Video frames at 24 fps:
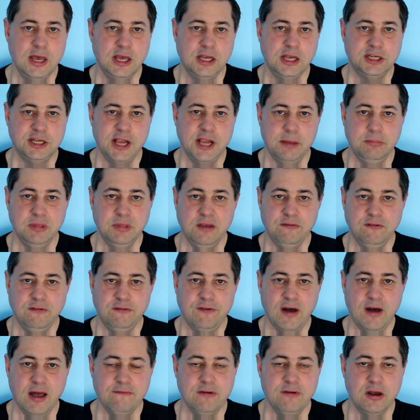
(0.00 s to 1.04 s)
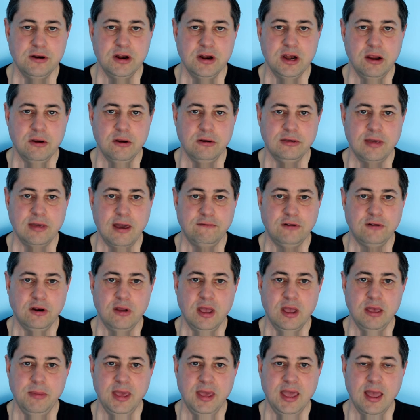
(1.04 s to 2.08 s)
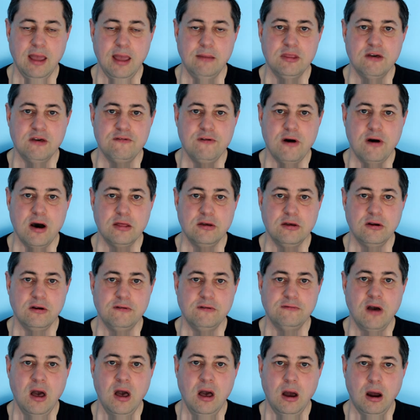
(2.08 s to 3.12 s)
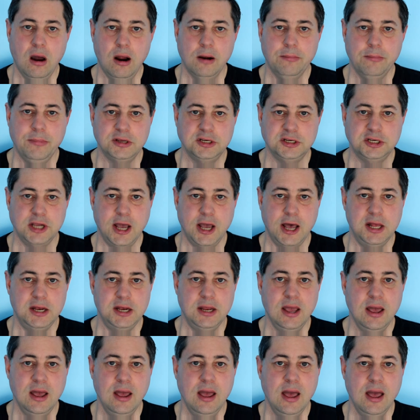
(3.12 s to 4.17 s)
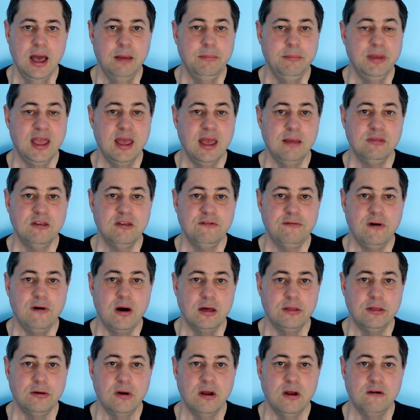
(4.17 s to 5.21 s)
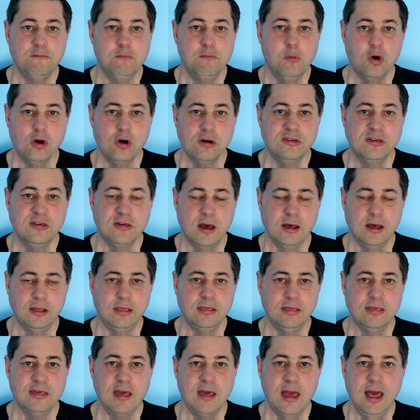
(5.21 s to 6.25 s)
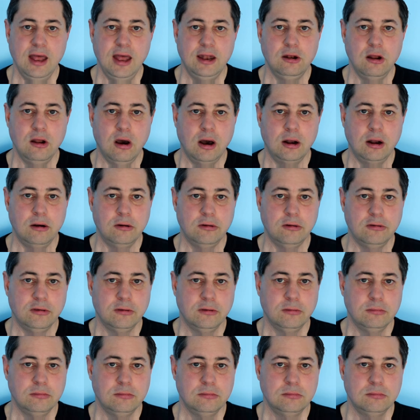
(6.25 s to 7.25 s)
Shem lived 500 years after he became the father of Arpachshad, and became the father of more sons and daughters.